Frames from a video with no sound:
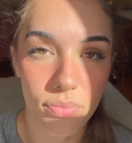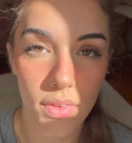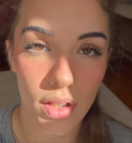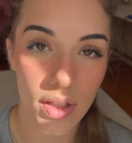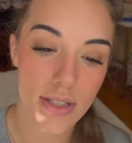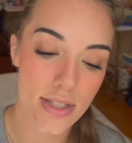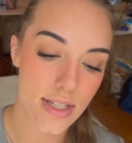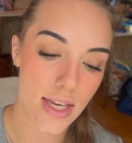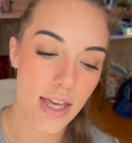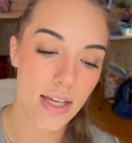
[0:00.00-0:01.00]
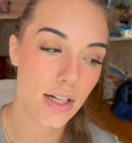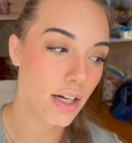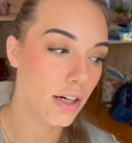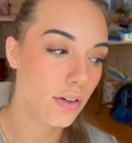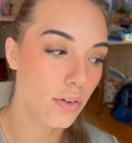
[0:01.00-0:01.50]
You can see
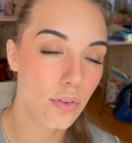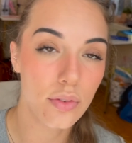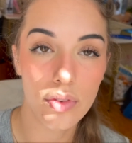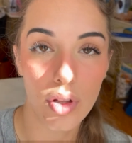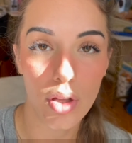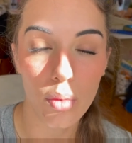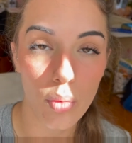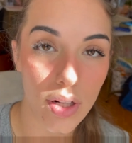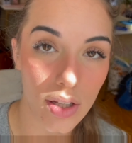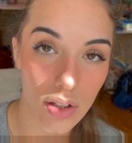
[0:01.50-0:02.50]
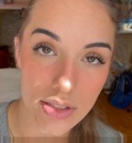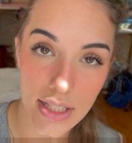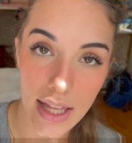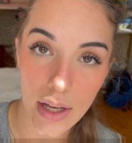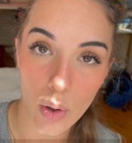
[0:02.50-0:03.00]
here what it looks
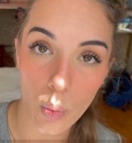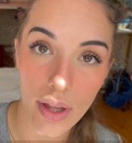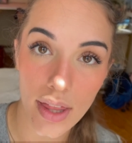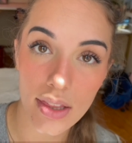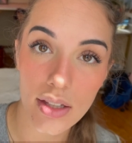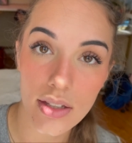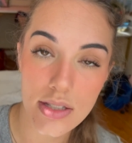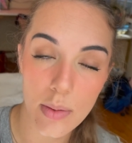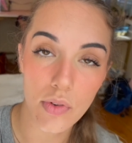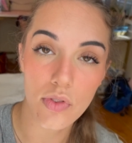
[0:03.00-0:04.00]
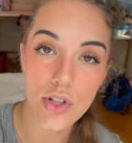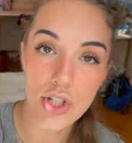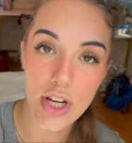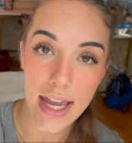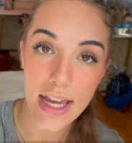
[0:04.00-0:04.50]
like with some of the
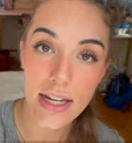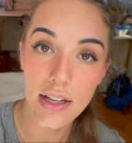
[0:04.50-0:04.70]
shade.